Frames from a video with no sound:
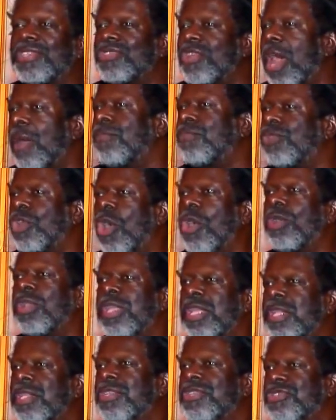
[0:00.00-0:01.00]
So I'm
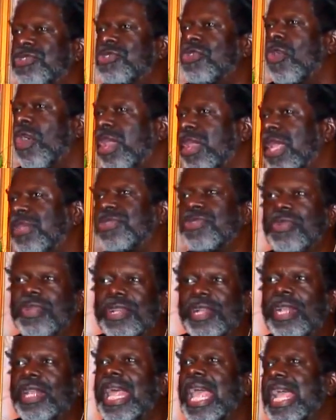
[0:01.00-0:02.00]
rolling this joint, sort
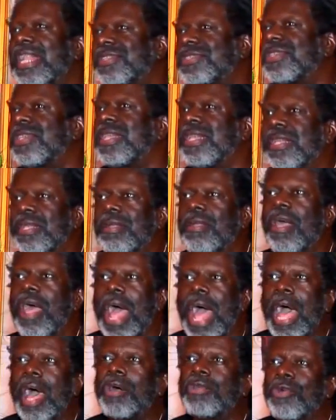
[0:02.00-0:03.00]
of glancing
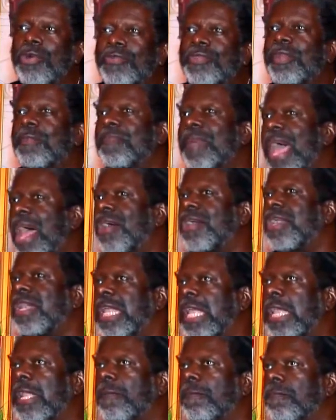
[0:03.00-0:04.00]
out over the
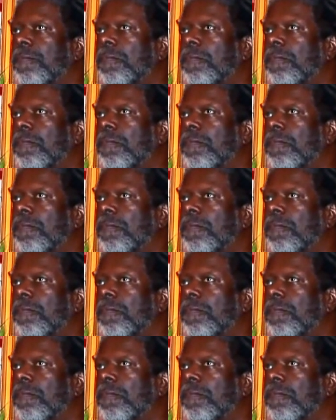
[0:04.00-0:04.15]
balcony.